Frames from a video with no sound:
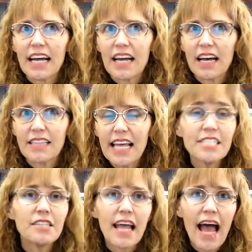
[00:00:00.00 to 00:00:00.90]
they
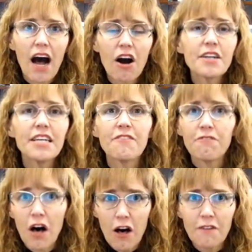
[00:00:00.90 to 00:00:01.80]
aren't
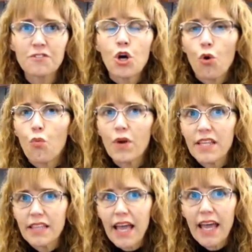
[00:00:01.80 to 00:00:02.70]
involved
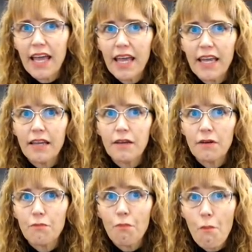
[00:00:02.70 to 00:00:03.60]
with a
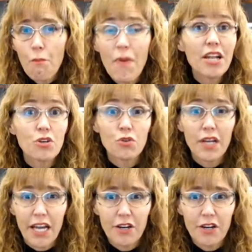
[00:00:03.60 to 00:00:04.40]
medical care